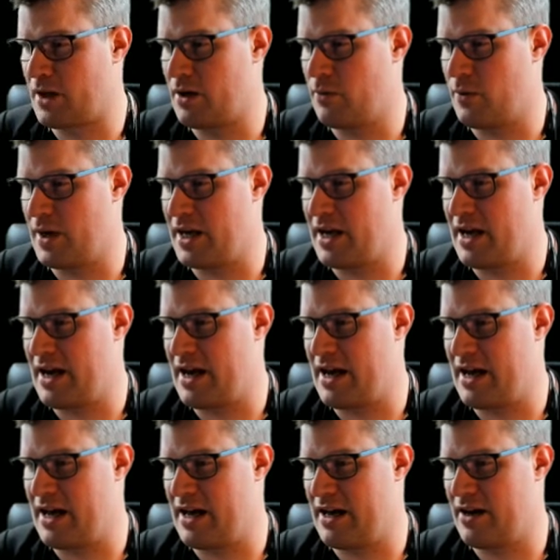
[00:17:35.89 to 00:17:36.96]
We
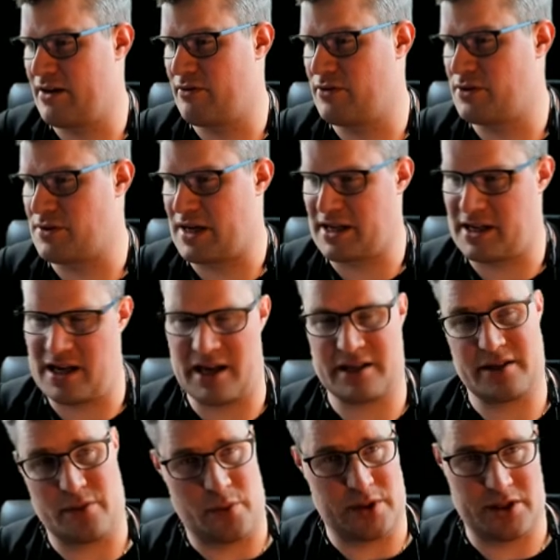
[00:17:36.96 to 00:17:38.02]
have
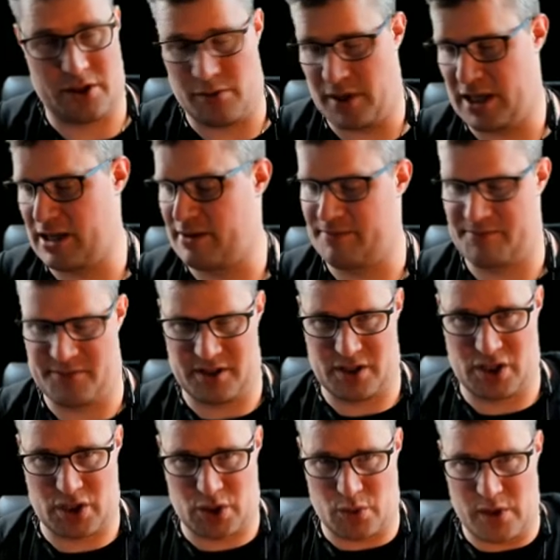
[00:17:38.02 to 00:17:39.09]
truncate, which will
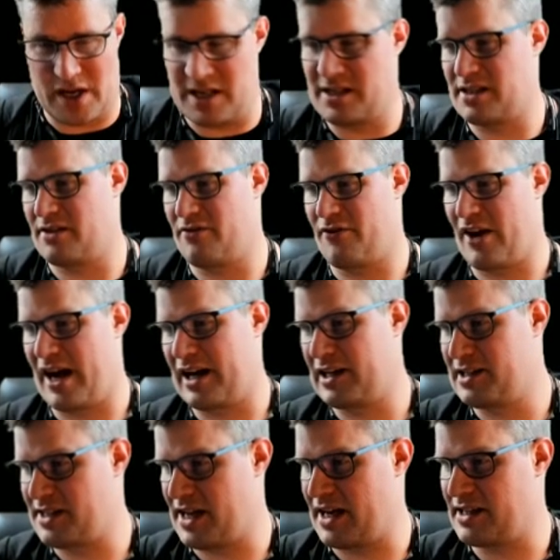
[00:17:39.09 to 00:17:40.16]
squeeze the file
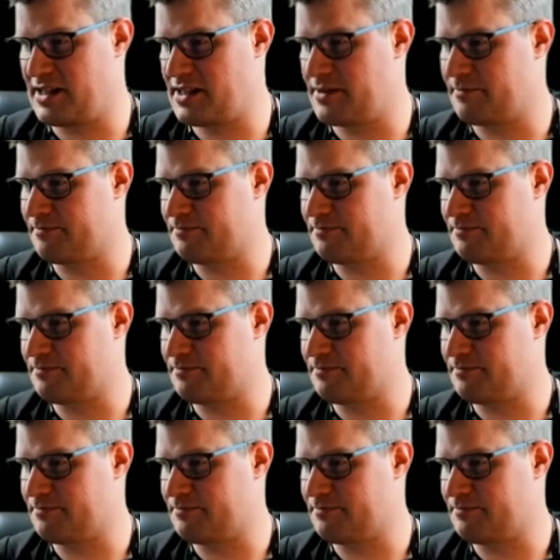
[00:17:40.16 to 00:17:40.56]
size